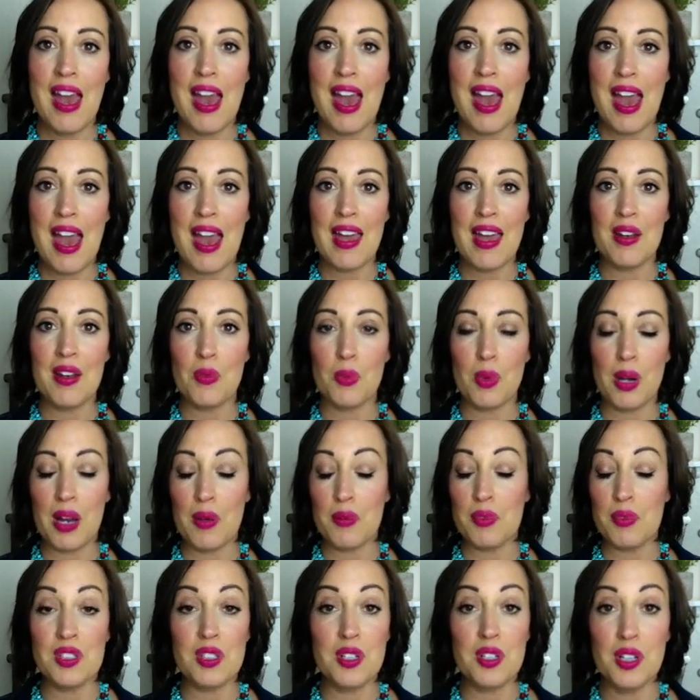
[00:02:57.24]
And what I
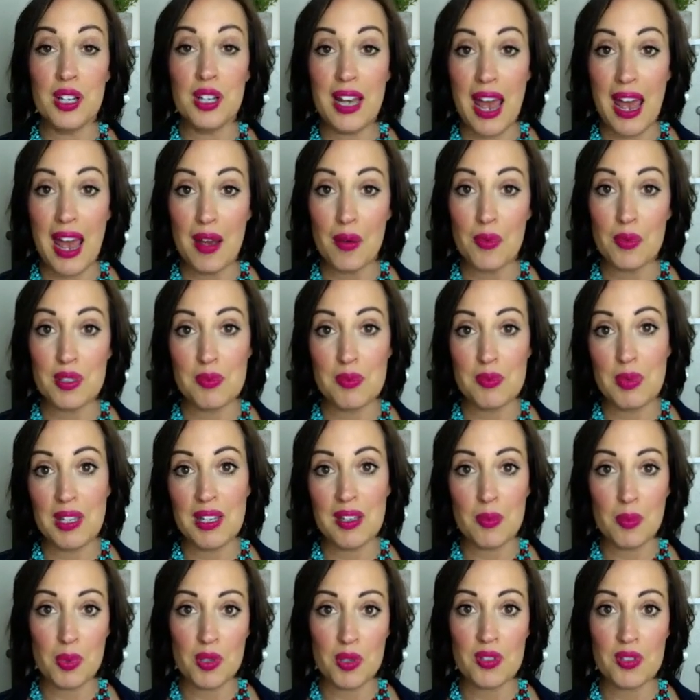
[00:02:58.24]
was good at was
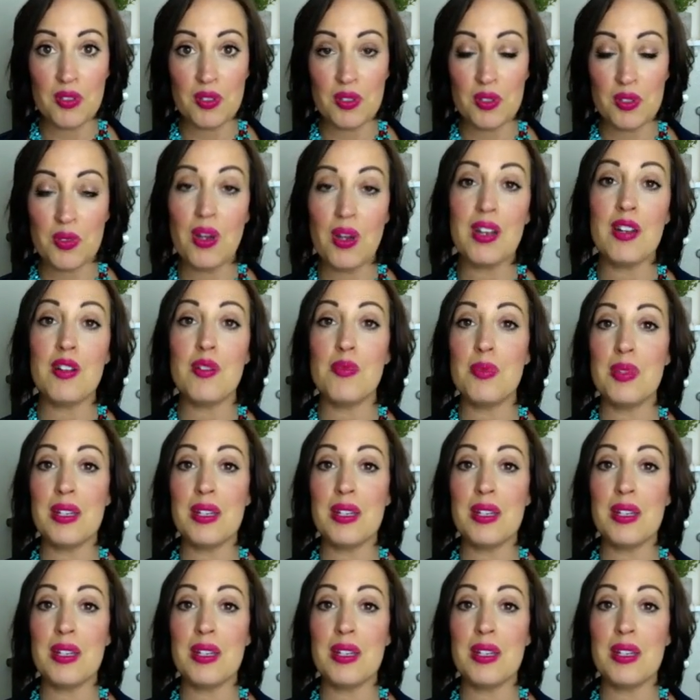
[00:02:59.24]
being a personal trainer,